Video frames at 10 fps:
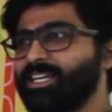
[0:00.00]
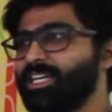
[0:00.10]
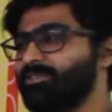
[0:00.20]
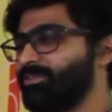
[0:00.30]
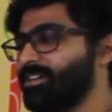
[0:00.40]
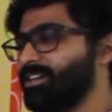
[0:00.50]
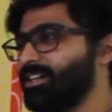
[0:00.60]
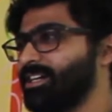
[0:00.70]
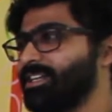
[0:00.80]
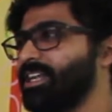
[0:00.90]
If
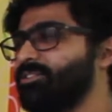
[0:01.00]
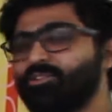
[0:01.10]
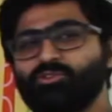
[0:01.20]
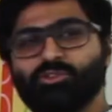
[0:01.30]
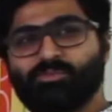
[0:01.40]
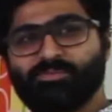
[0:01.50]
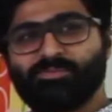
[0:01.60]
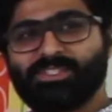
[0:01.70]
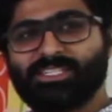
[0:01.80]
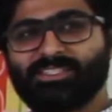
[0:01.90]
another
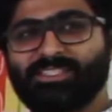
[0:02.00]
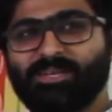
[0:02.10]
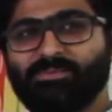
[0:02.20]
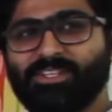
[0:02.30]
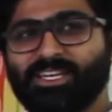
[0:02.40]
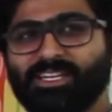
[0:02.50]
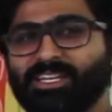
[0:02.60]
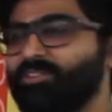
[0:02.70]
group said the same thing,